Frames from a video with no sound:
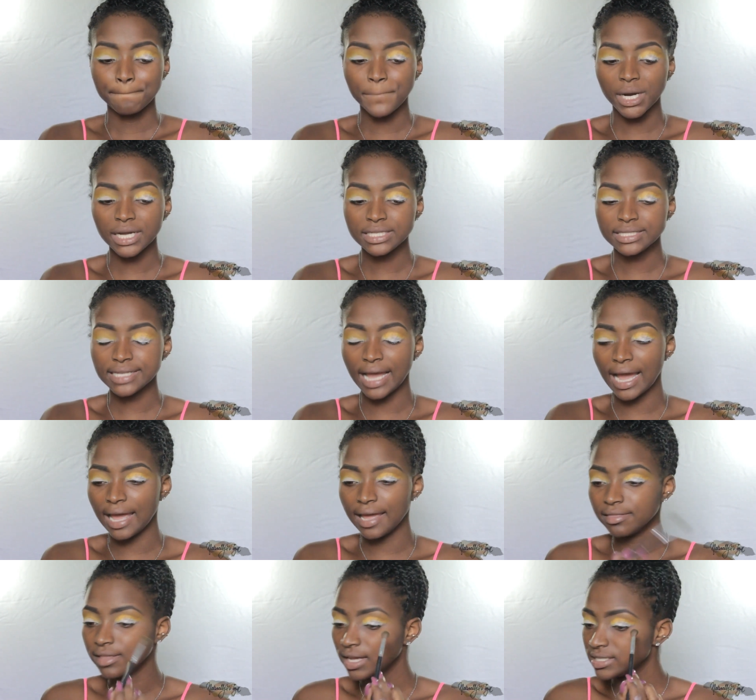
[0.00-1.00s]
But
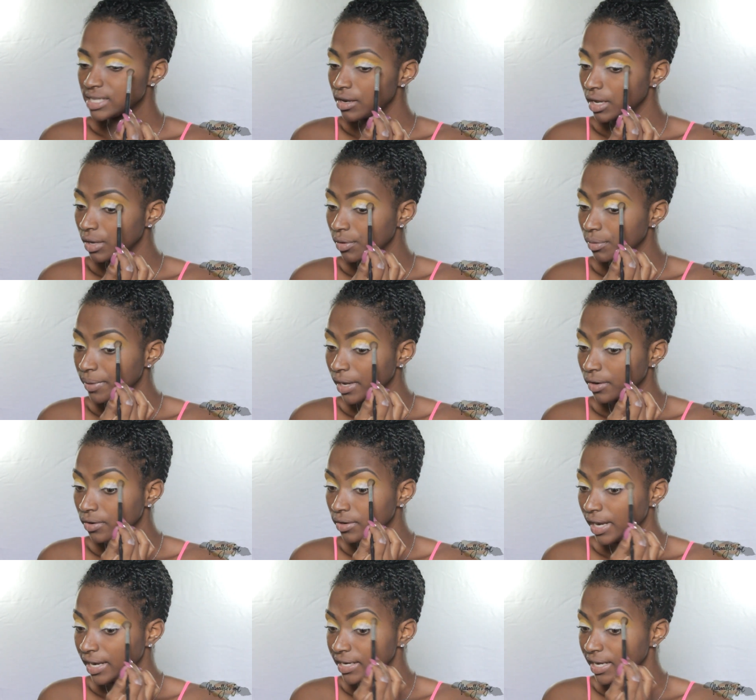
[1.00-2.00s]
I thought it would be a
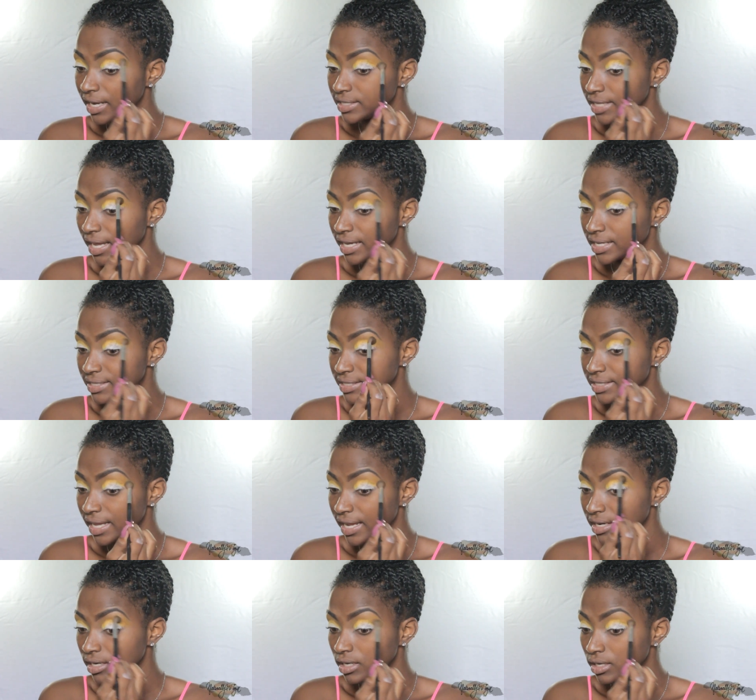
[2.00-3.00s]
good idea to
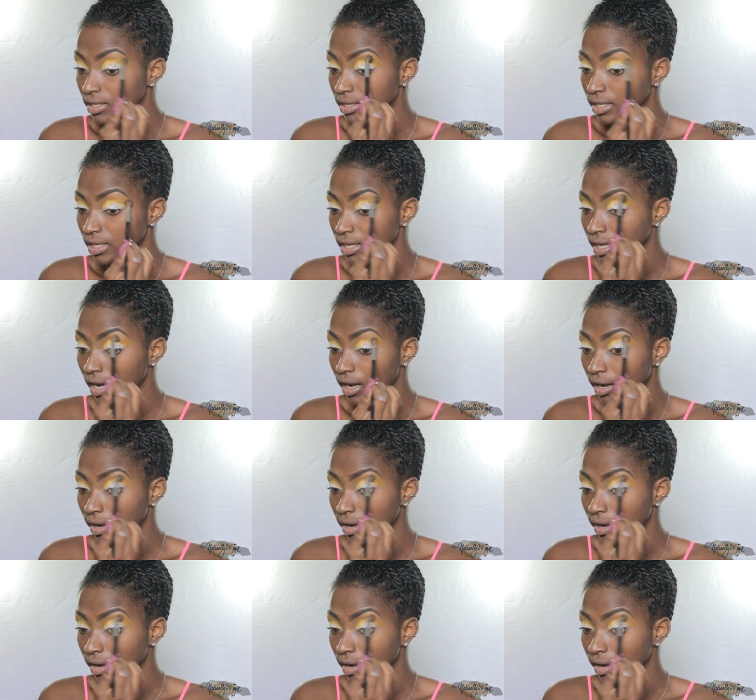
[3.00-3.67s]
extend the